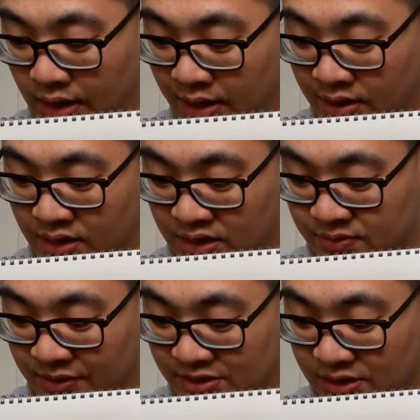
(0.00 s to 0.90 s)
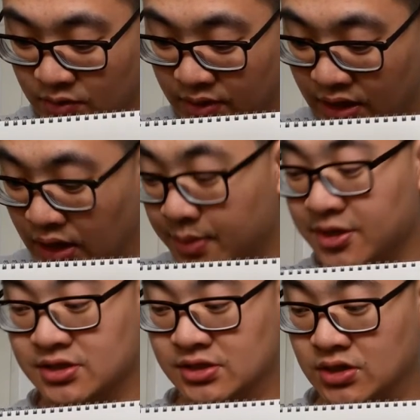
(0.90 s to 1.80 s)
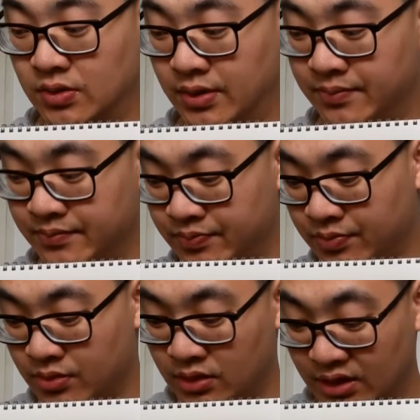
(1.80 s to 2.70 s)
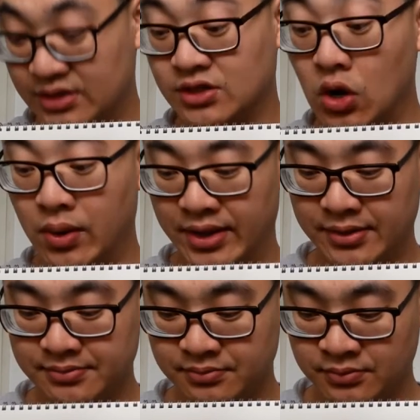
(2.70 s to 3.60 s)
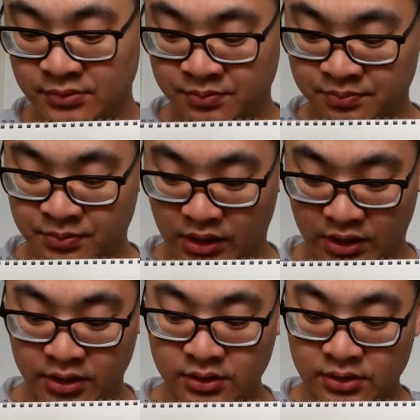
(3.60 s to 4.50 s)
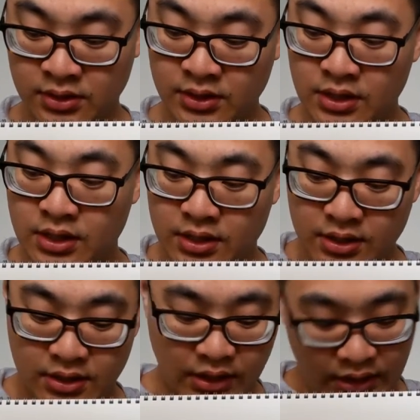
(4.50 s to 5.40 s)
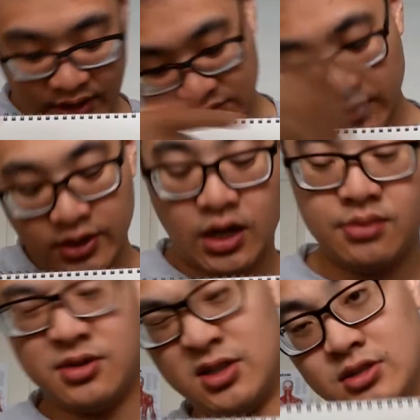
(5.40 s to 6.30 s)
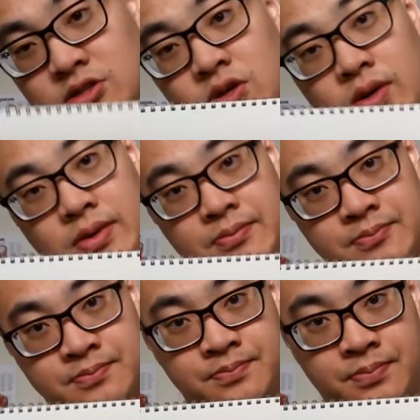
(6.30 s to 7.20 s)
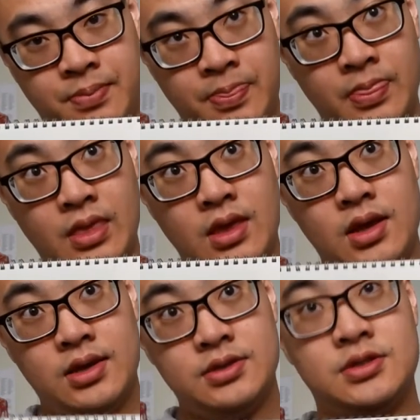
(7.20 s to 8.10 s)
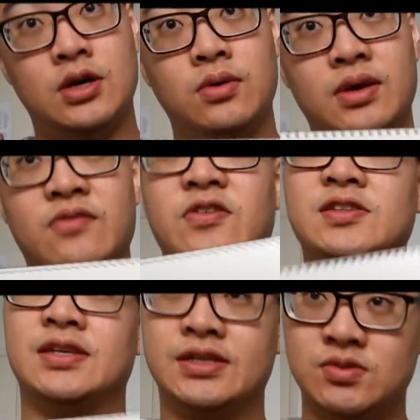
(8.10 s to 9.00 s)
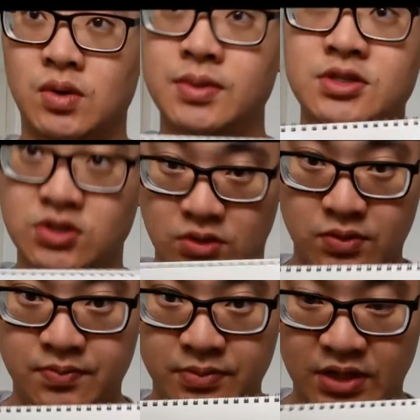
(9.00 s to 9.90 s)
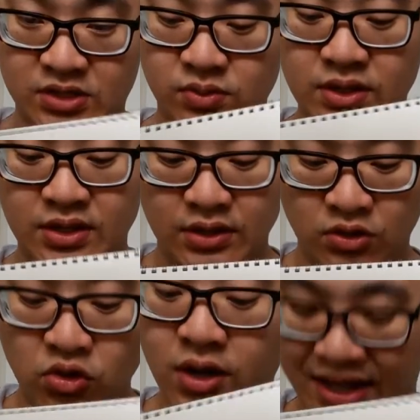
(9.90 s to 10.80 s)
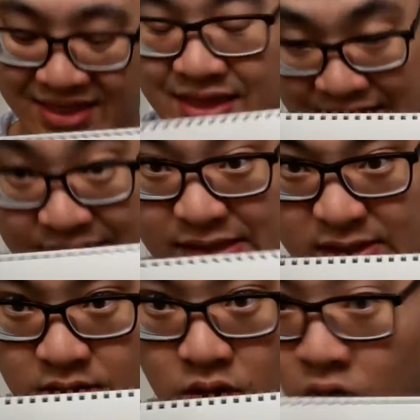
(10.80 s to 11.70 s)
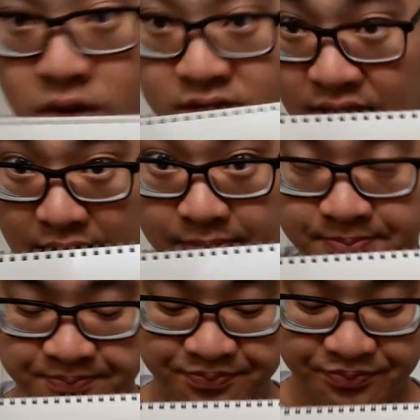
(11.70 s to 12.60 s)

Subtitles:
And that's basically where the object is going. Pardon. That's where the object is going. So in physics, what we do is we look at this all the time.